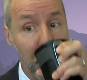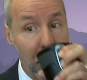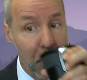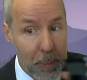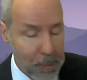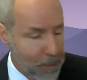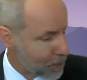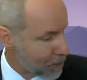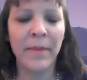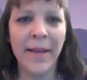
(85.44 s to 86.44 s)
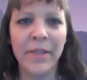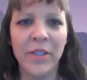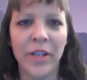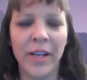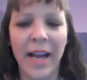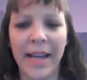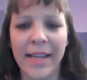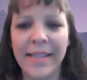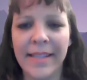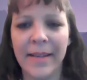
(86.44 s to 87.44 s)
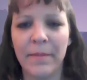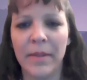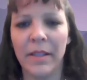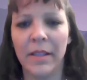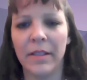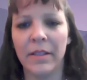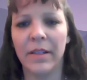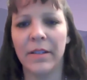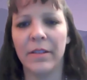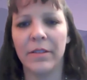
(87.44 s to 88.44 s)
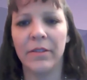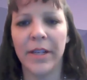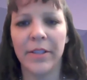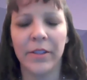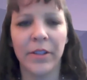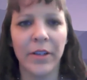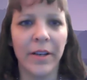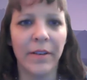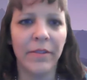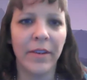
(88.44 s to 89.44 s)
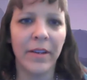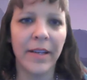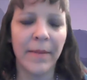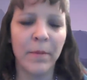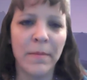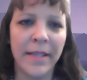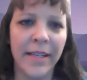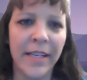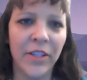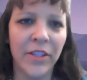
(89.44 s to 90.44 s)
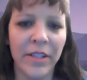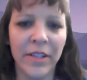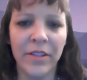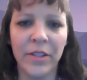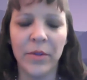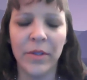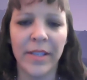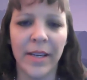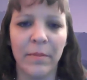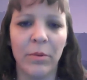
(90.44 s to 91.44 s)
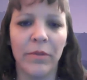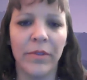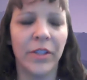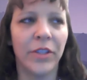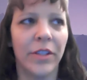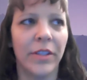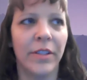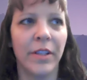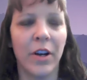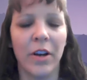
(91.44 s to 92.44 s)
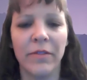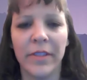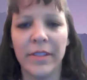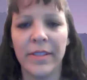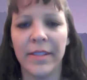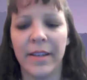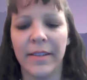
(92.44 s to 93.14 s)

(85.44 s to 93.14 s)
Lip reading: Good morning. My name is Jenna Heiss. I'm the Director of Implementation in the Suicide Prevention Office